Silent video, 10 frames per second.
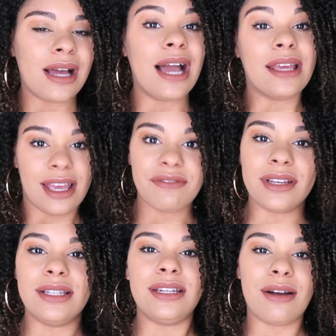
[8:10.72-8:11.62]
I gave
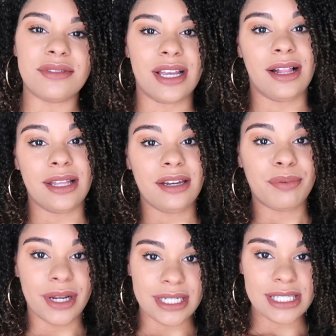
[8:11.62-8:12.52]
in. I was like, I'll get a
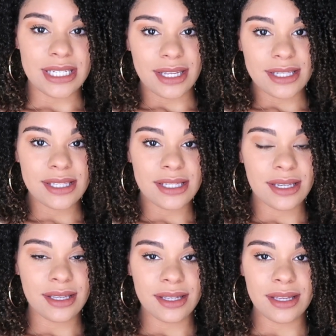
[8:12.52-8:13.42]
pregnancy test
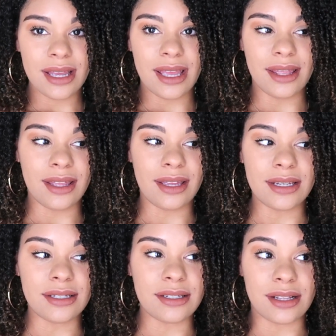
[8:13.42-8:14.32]

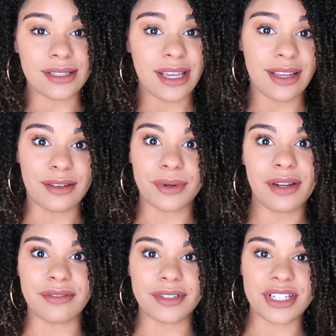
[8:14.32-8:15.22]
and I'll take it,
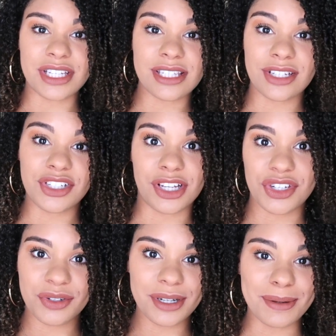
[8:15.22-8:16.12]
whatever, just to
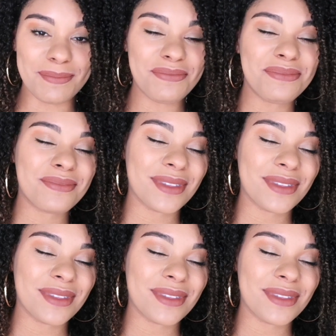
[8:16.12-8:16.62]
shut you up.